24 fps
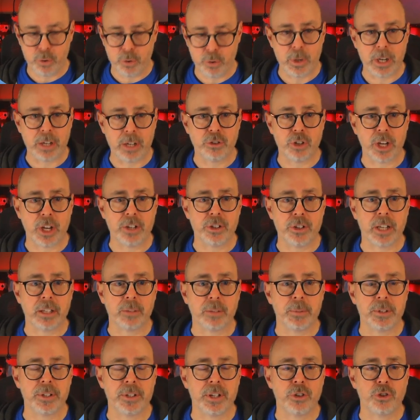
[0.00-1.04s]
we change that to
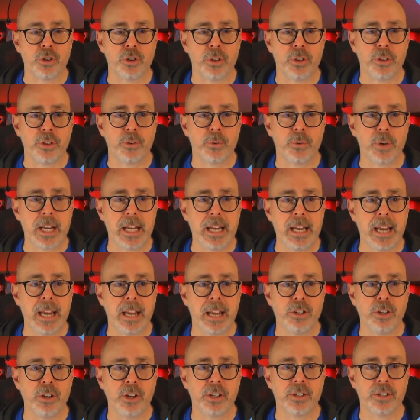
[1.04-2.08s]
position three,
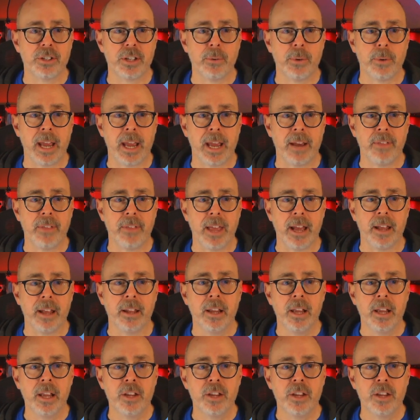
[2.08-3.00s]
and you can see we have that.